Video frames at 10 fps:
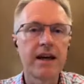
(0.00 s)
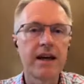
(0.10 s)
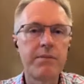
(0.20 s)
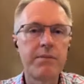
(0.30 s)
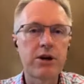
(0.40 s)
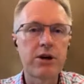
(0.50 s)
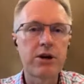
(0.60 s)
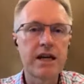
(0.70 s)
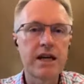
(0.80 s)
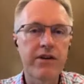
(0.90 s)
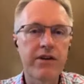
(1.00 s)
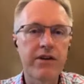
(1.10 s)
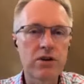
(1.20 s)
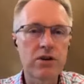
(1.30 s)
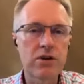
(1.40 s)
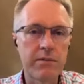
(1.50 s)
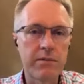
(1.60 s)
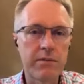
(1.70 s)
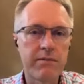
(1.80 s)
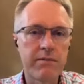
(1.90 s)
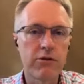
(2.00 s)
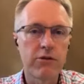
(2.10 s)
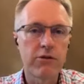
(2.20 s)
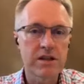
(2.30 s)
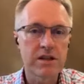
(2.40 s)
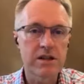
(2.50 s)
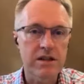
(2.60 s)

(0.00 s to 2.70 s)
because then you have a culture problem for a start.